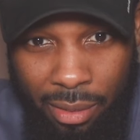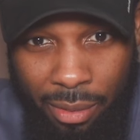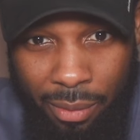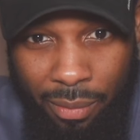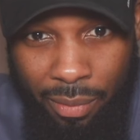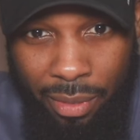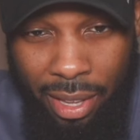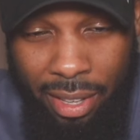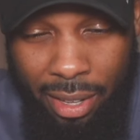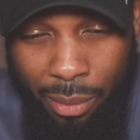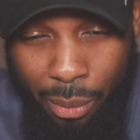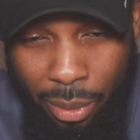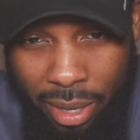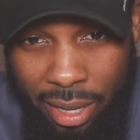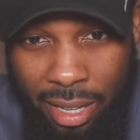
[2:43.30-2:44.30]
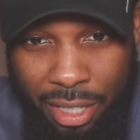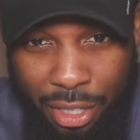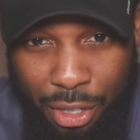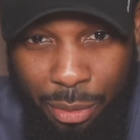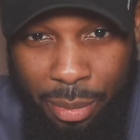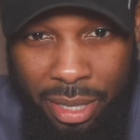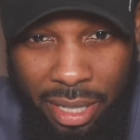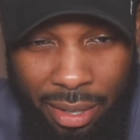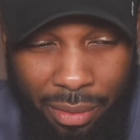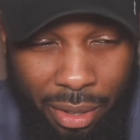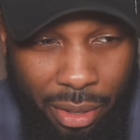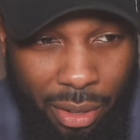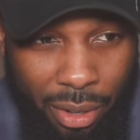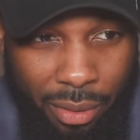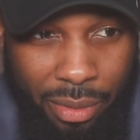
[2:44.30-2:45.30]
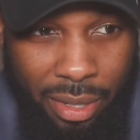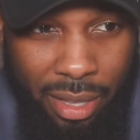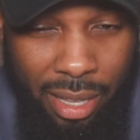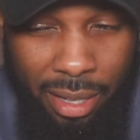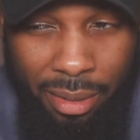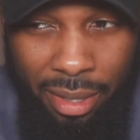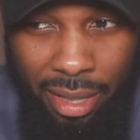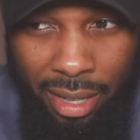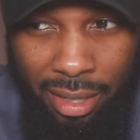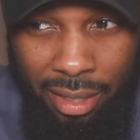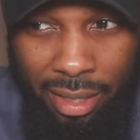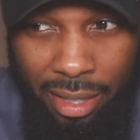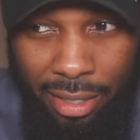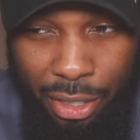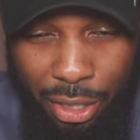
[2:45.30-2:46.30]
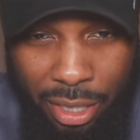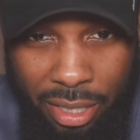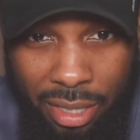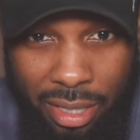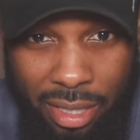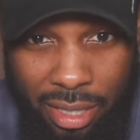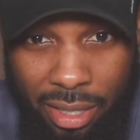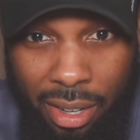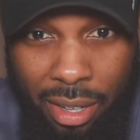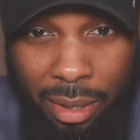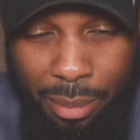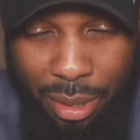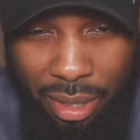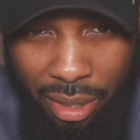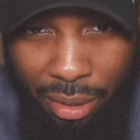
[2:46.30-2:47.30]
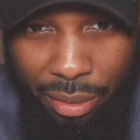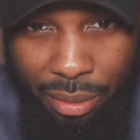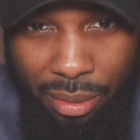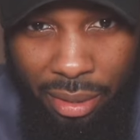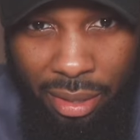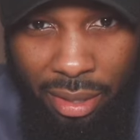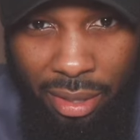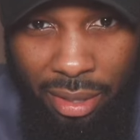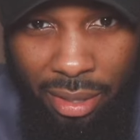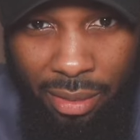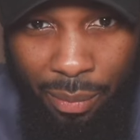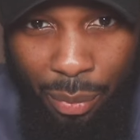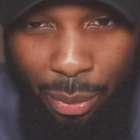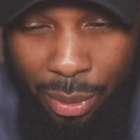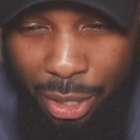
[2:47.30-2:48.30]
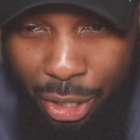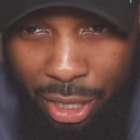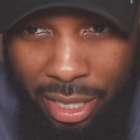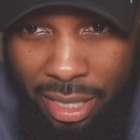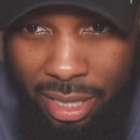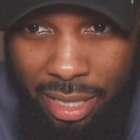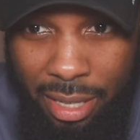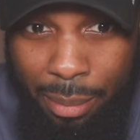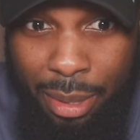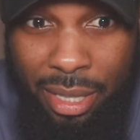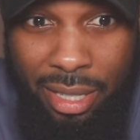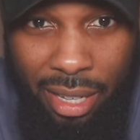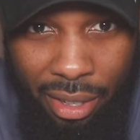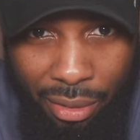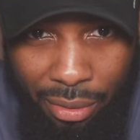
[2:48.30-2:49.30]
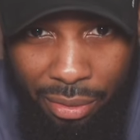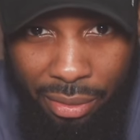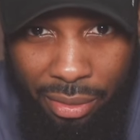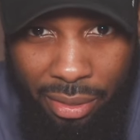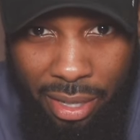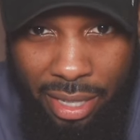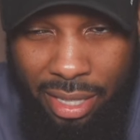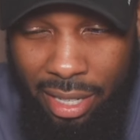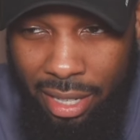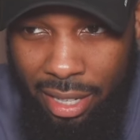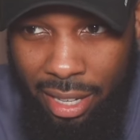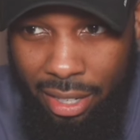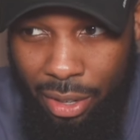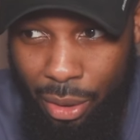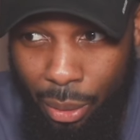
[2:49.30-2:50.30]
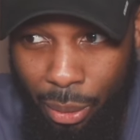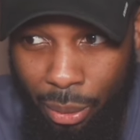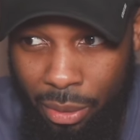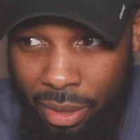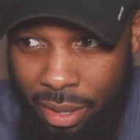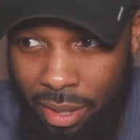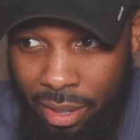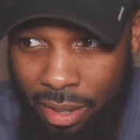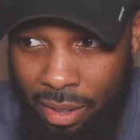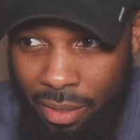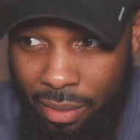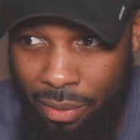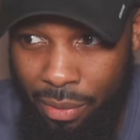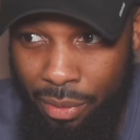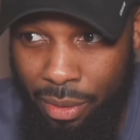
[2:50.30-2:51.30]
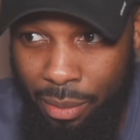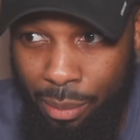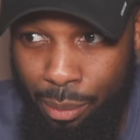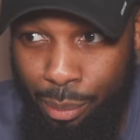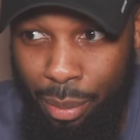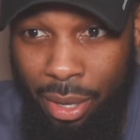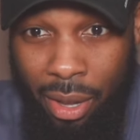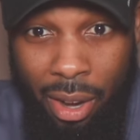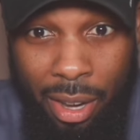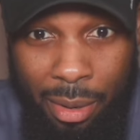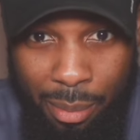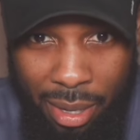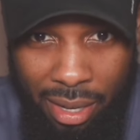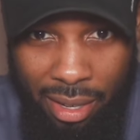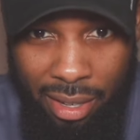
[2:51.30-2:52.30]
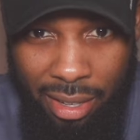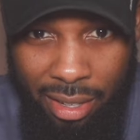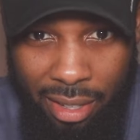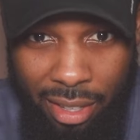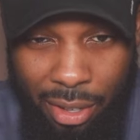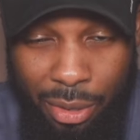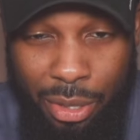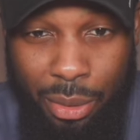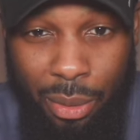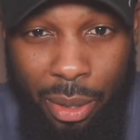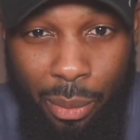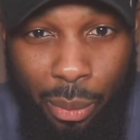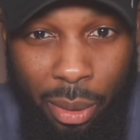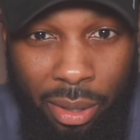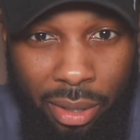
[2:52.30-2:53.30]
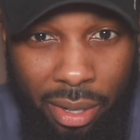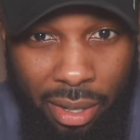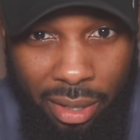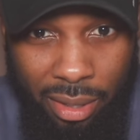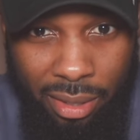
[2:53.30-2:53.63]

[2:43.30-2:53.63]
And then we as humans have the nerve to then think that Jesus is God himself, when Jesus himself is saying that, no, beyond me, there is only one God.